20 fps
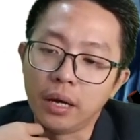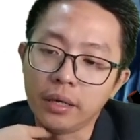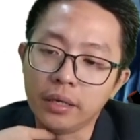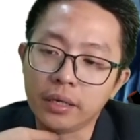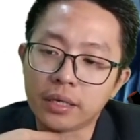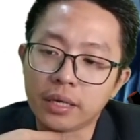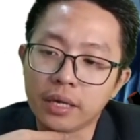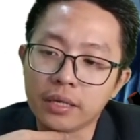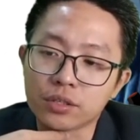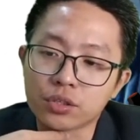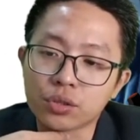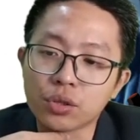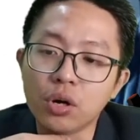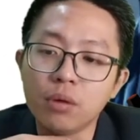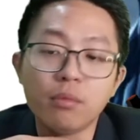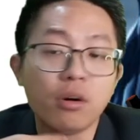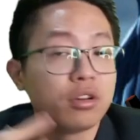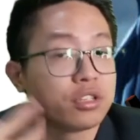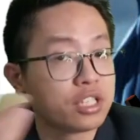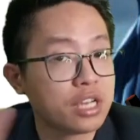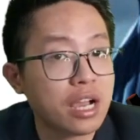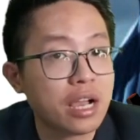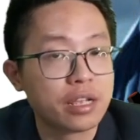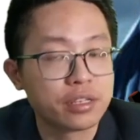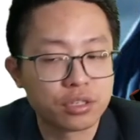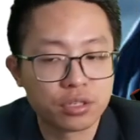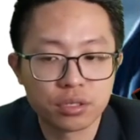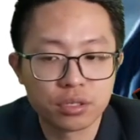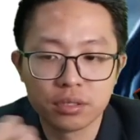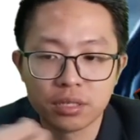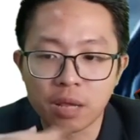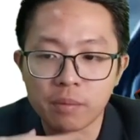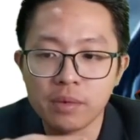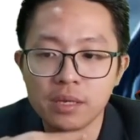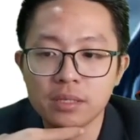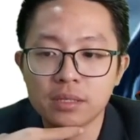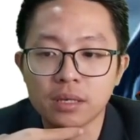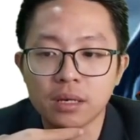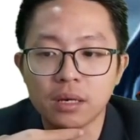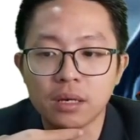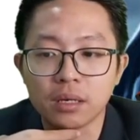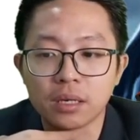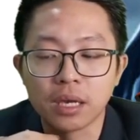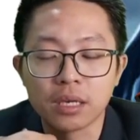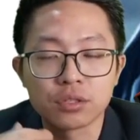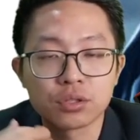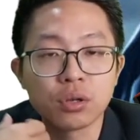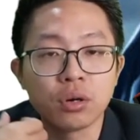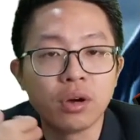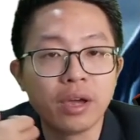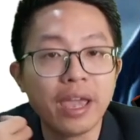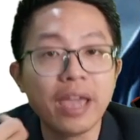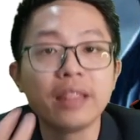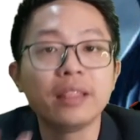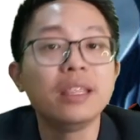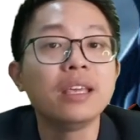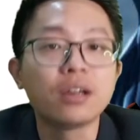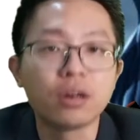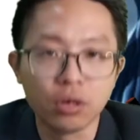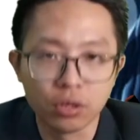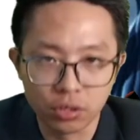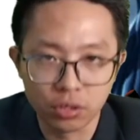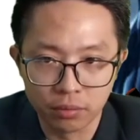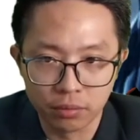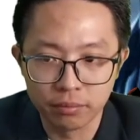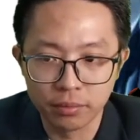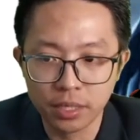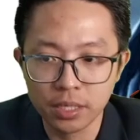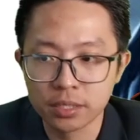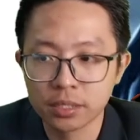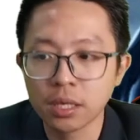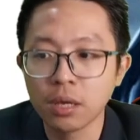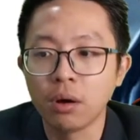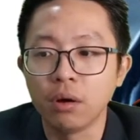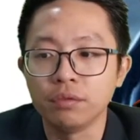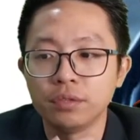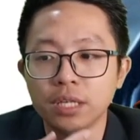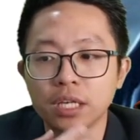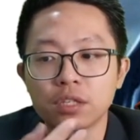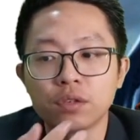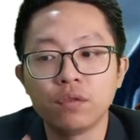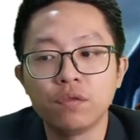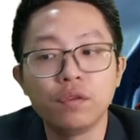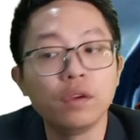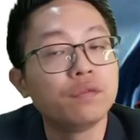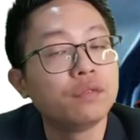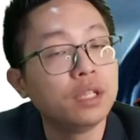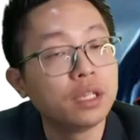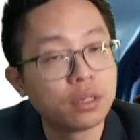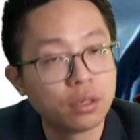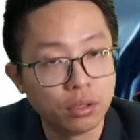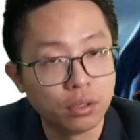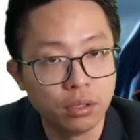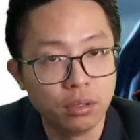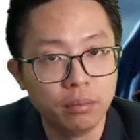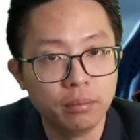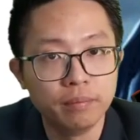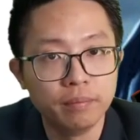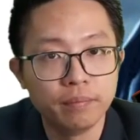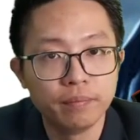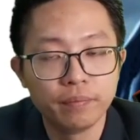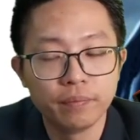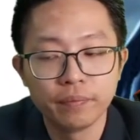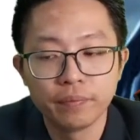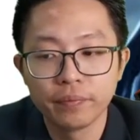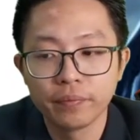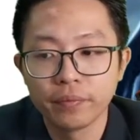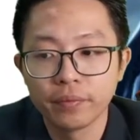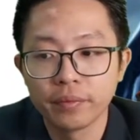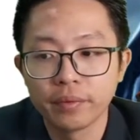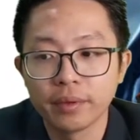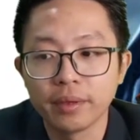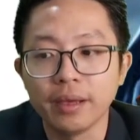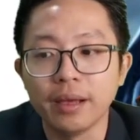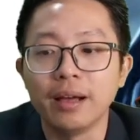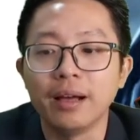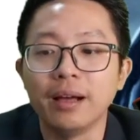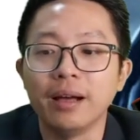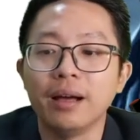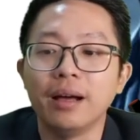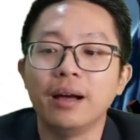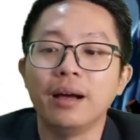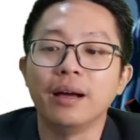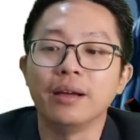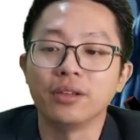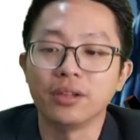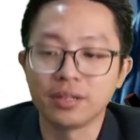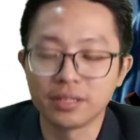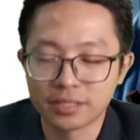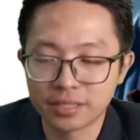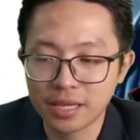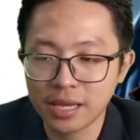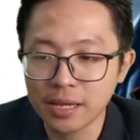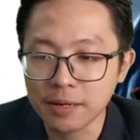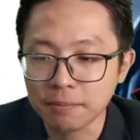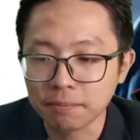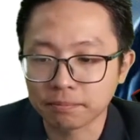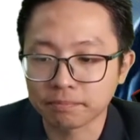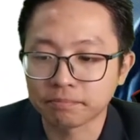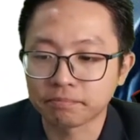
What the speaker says: it can store more charge. That means it can store 80 coulomb instead of just 50 coulomb. You understand?